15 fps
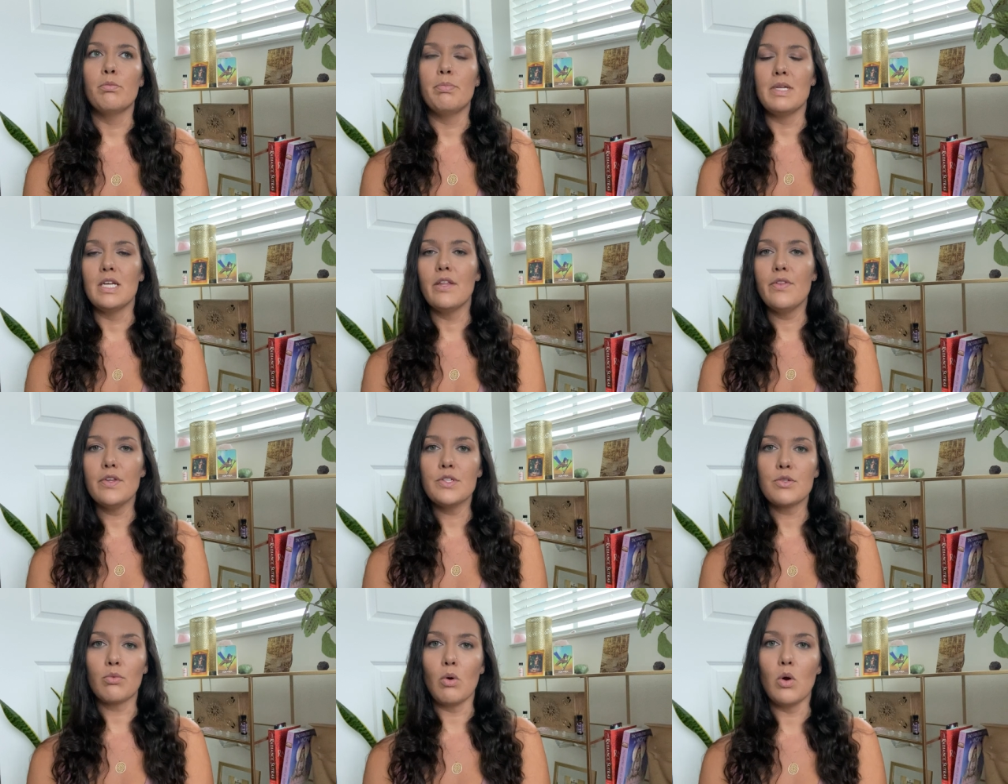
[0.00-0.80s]
be in
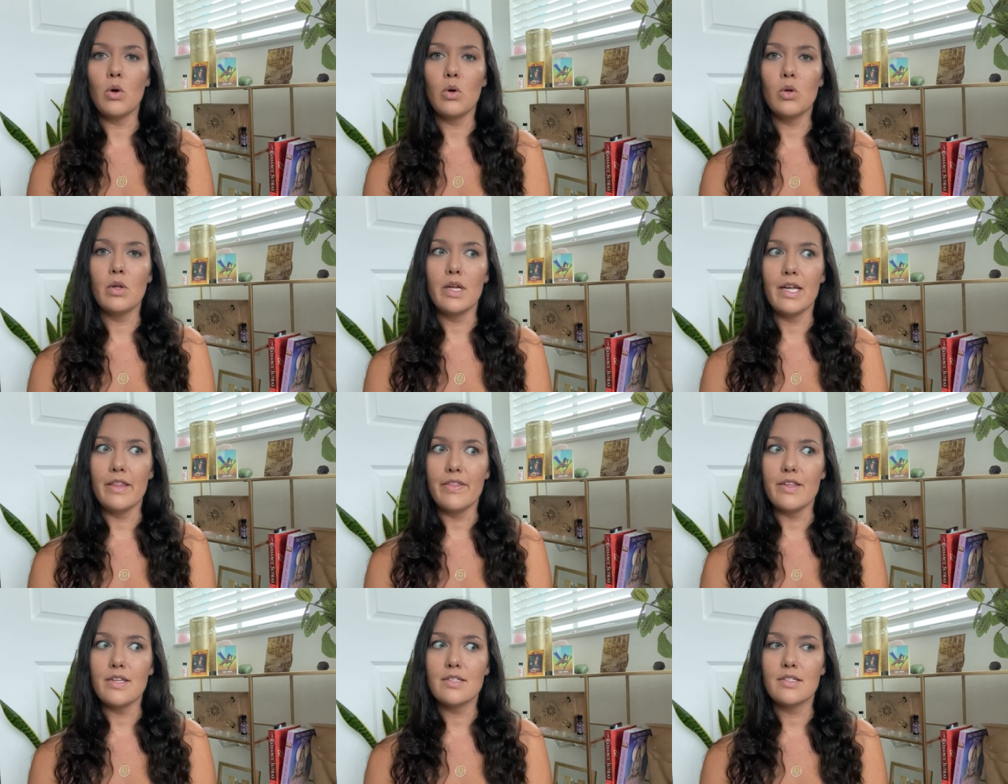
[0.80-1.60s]
this role
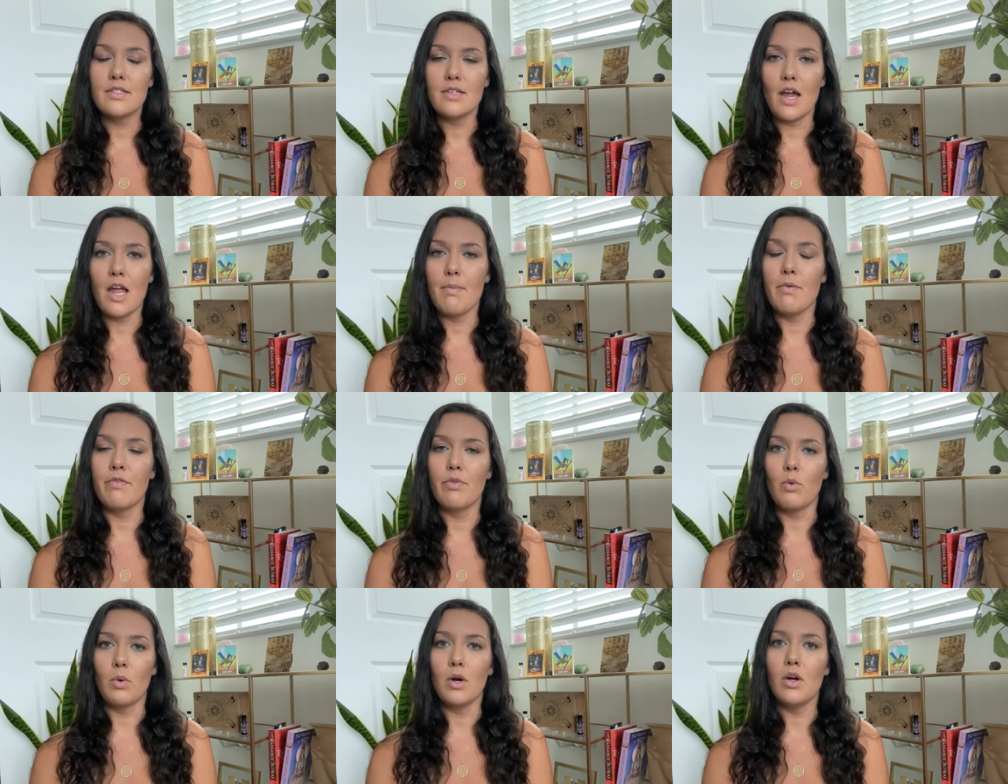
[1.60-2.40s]
and this time of
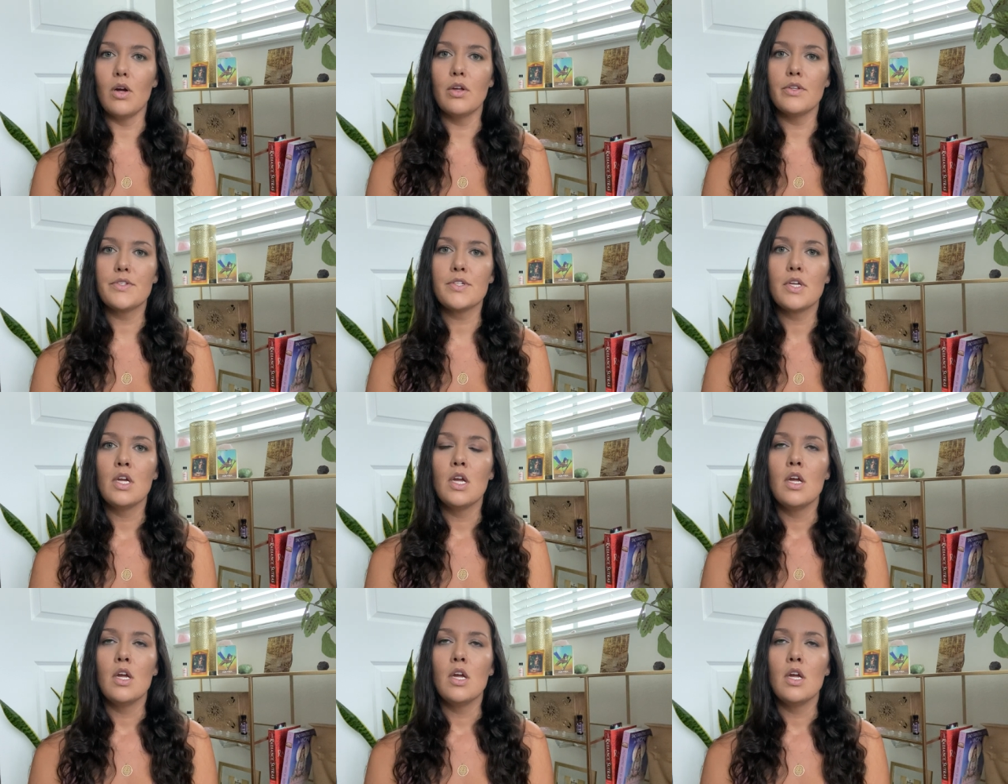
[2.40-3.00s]
the world.